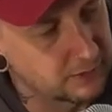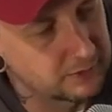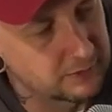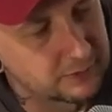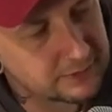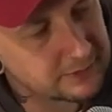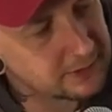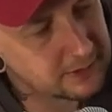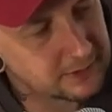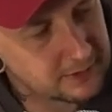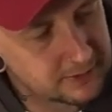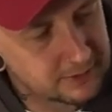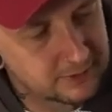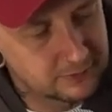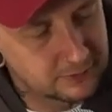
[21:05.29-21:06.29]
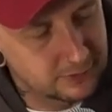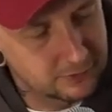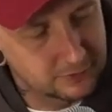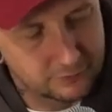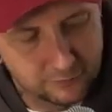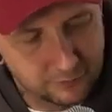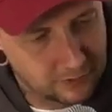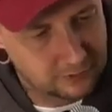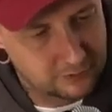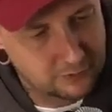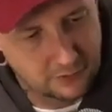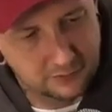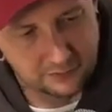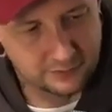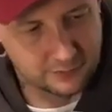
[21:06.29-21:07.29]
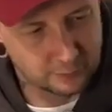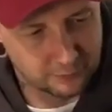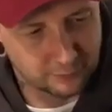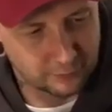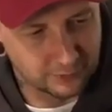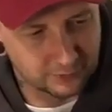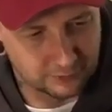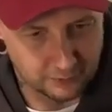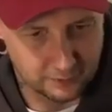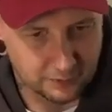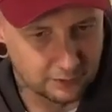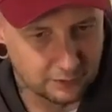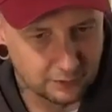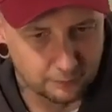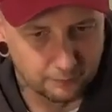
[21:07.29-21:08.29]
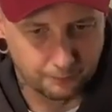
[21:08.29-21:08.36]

And, you know, fucking sky's the limit for you, I swear to God.